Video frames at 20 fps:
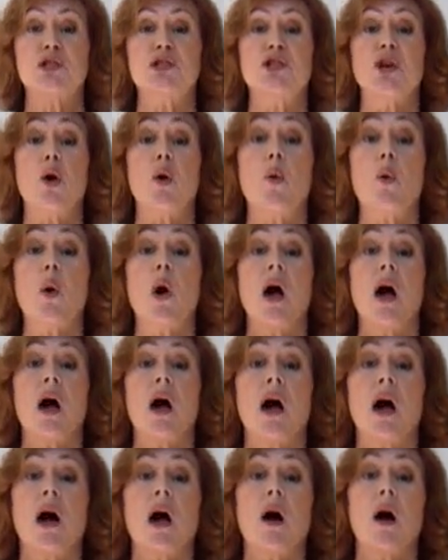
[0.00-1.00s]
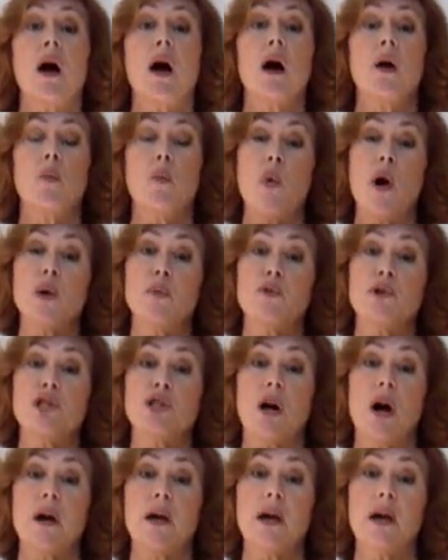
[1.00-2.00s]
So when we're
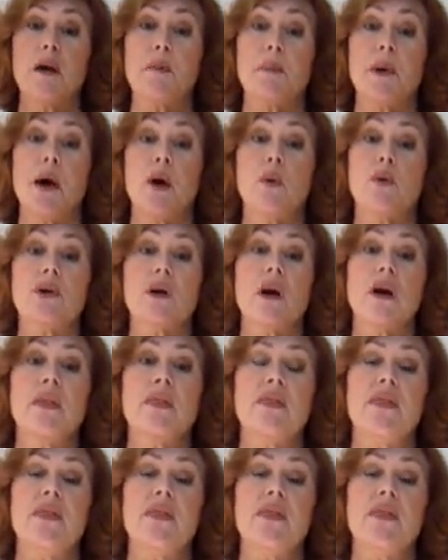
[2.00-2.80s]
talking about